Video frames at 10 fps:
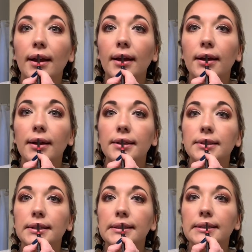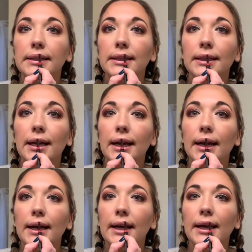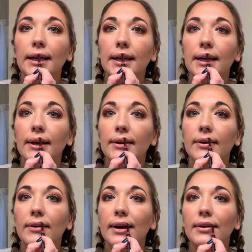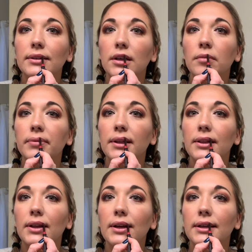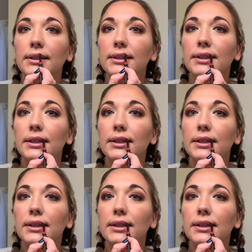and just line right on top of the gloss.